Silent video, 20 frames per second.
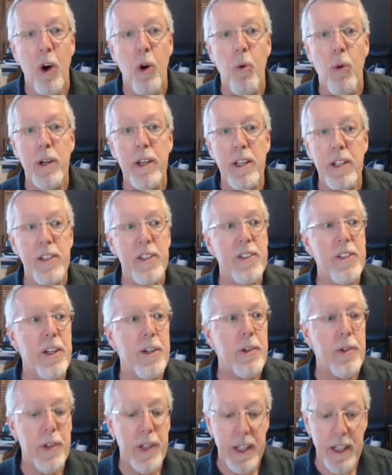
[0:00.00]
When
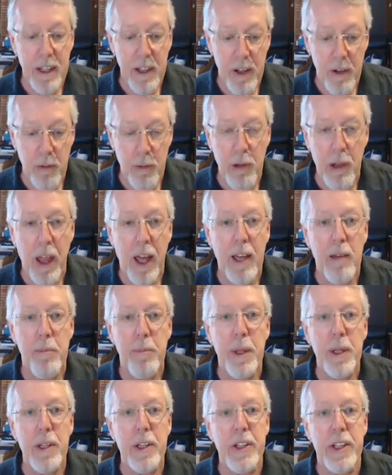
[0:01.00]
considering
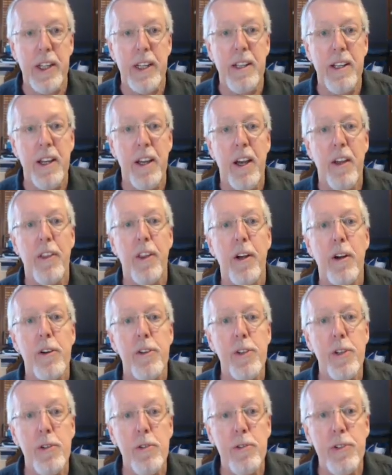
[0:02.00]
reliability, there are
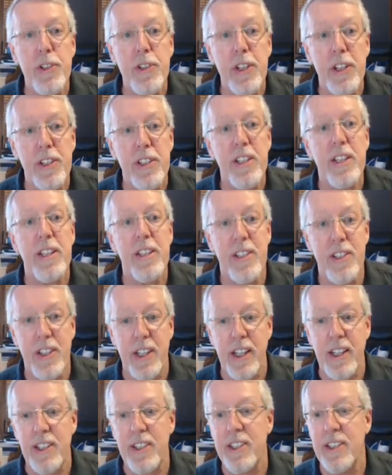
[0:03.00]
two
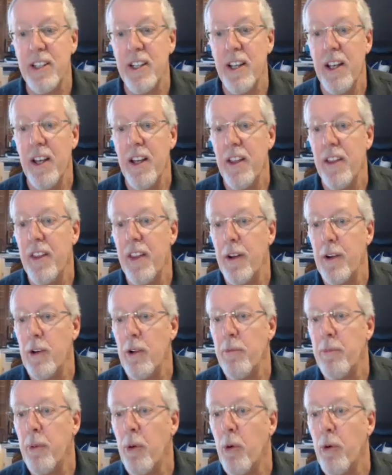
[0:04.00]
statistics that are
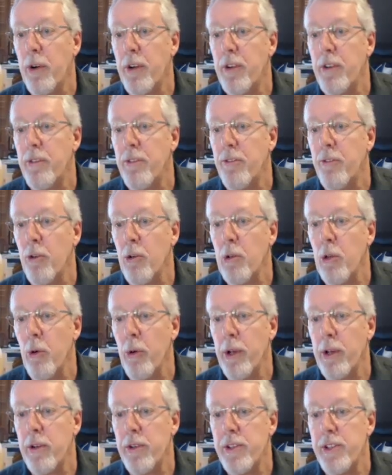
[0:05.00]
important for
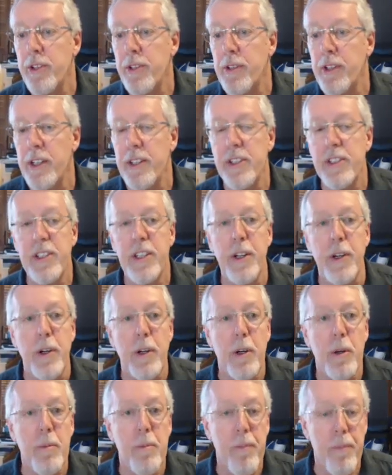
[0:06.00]
lawyers to
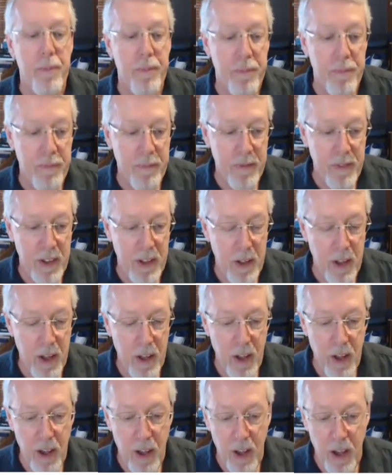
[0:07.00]
consider.
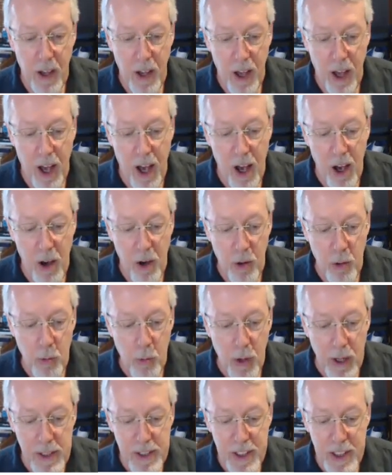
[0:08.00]

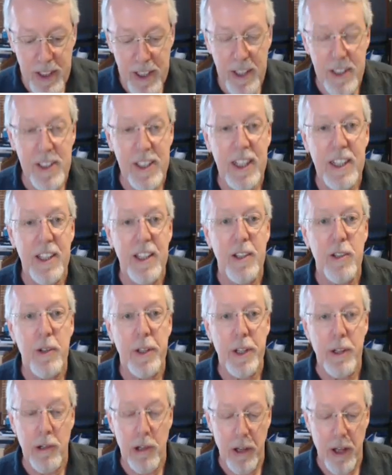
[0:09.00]
One statistic that you'll
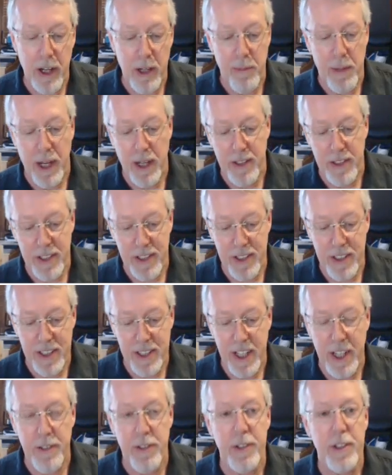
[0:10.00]
hear a lot about is the
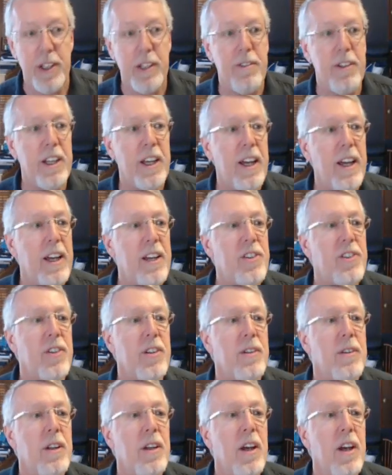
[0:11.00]
standard
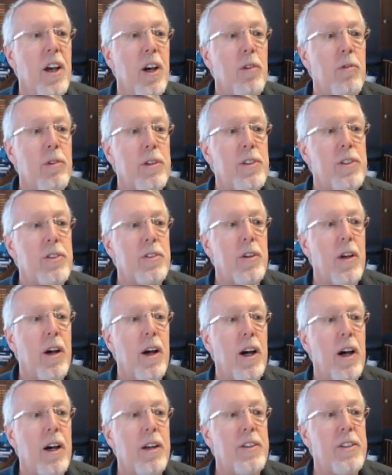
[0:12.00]
deviation, which
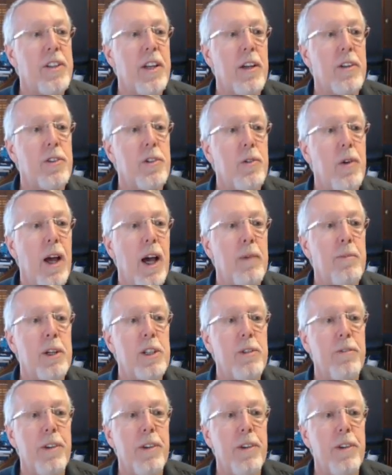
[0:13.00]
tells you how much